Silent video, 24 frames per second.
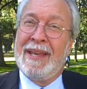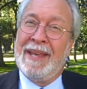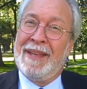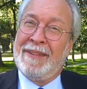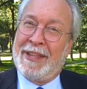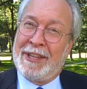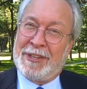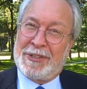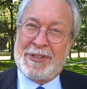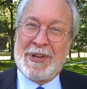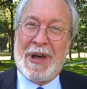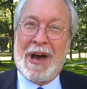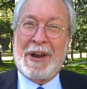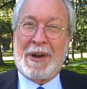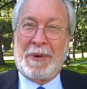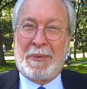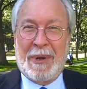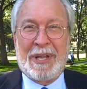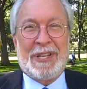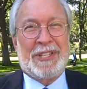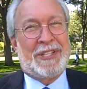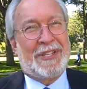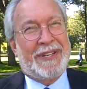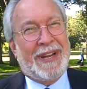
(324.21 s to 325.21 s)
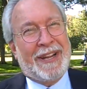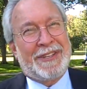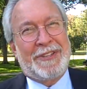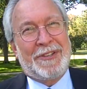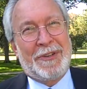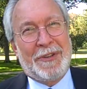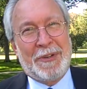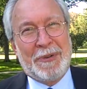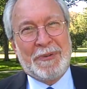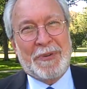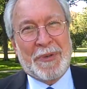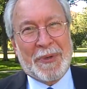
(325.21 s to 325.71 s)
That's not a reason not to
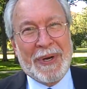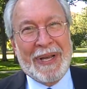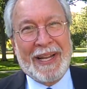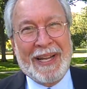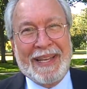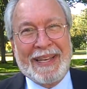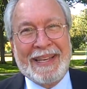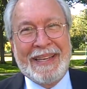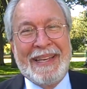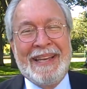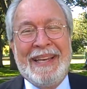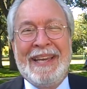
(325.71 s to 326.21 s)
do drilling.